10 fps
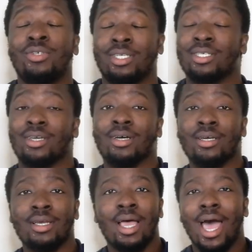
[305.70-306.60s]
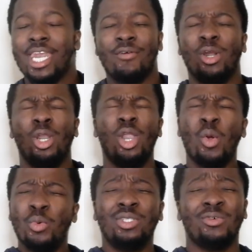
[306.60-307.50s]
Jessica. And there are
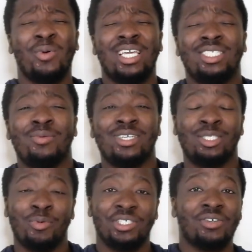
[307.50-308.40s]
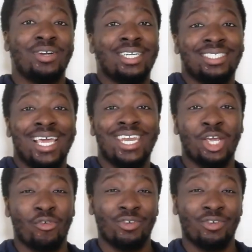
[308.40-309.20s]
loads of ways to express your understanding of